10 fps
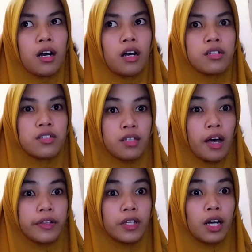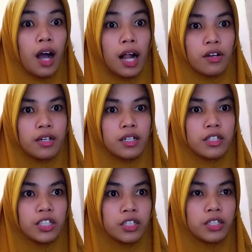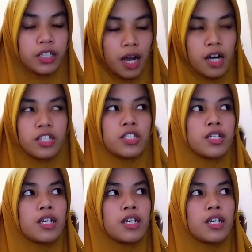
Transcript: sound color charts.